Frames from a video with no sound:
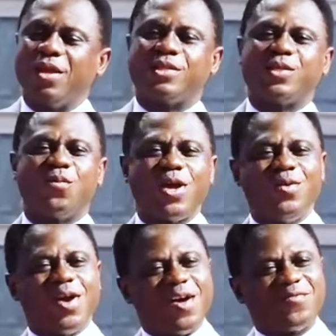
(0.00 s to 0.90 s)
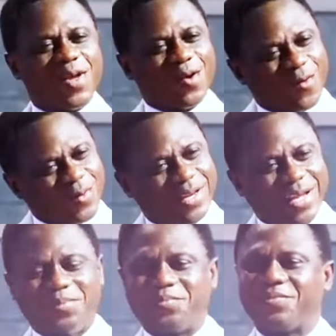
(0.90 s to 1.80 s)
You see, when you have a good
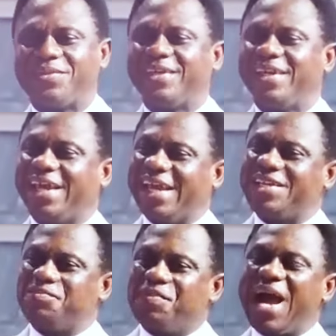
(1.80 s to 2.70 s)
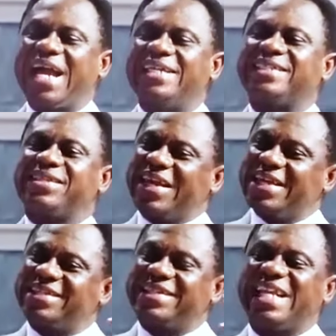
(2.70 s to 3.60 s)
name, it buys
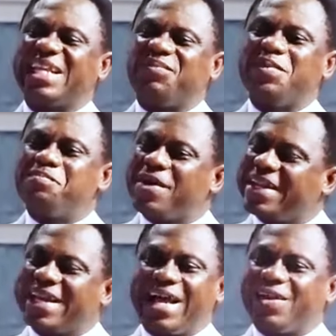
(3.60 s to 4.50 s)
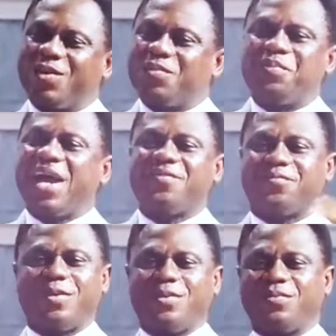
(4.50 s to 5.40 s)
things that even money cannot buy
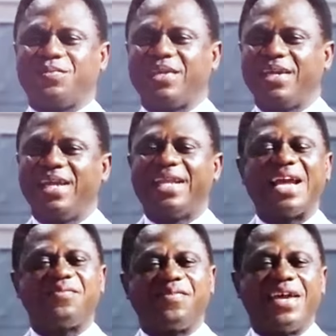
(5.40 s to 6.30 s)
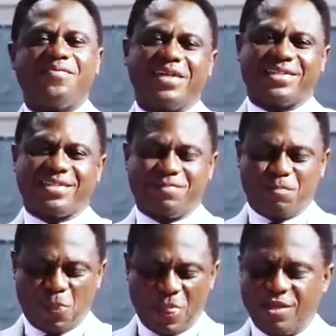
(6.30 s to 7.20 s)
for you, like favors.
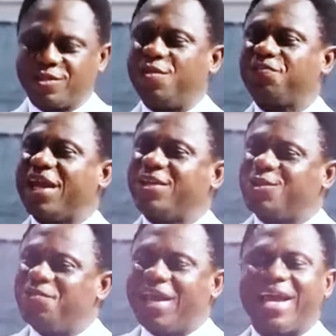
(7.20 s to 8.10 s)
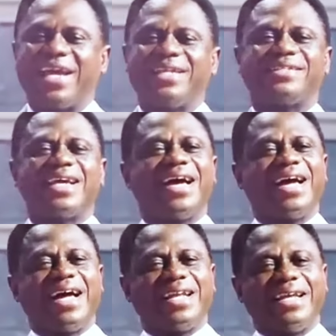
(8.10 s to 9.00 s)
Sometimes you may enter
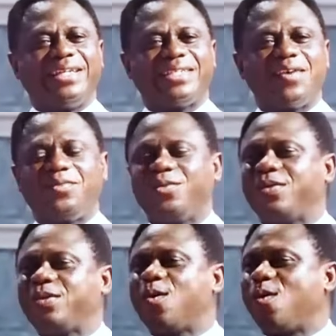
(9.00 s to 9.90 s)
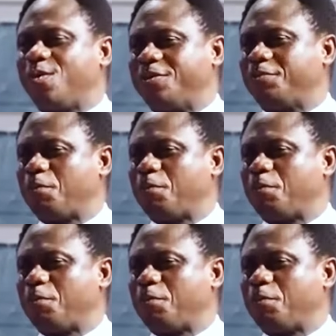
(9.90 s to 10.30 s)
an interviewing hall.